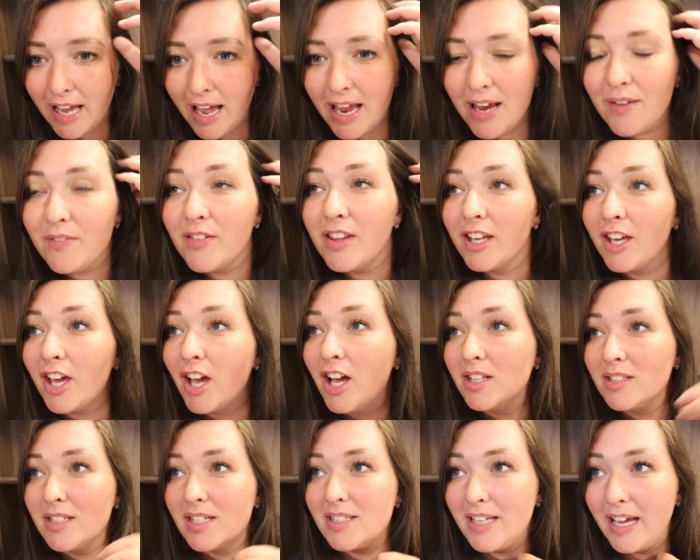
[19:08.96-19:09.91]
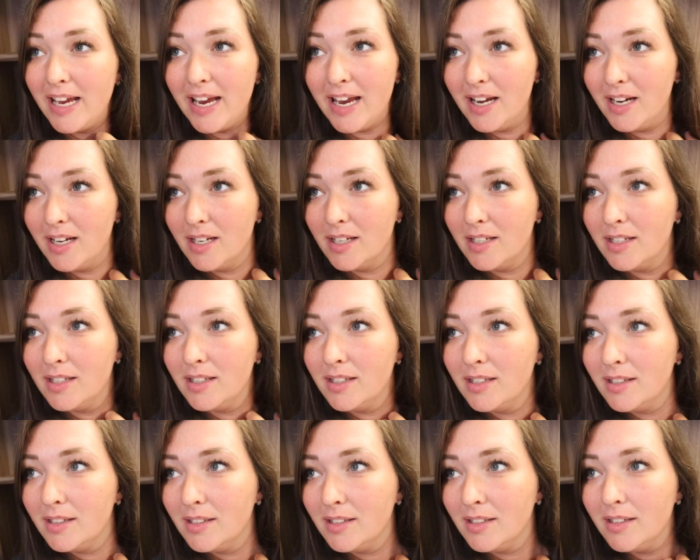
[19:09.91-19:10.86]
yeah, even the girls are saying
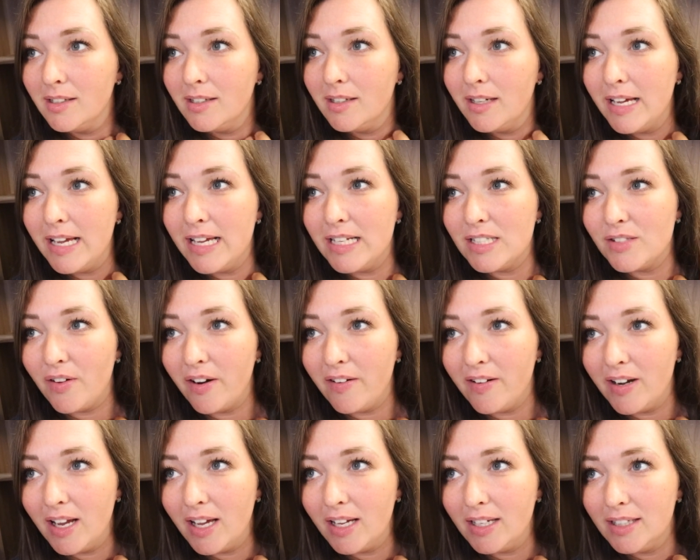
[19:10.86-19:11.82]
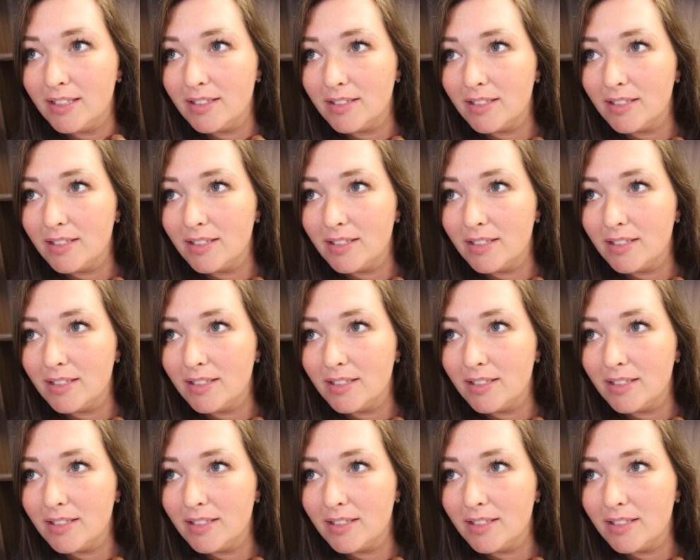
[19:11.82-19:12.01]
it is very nice.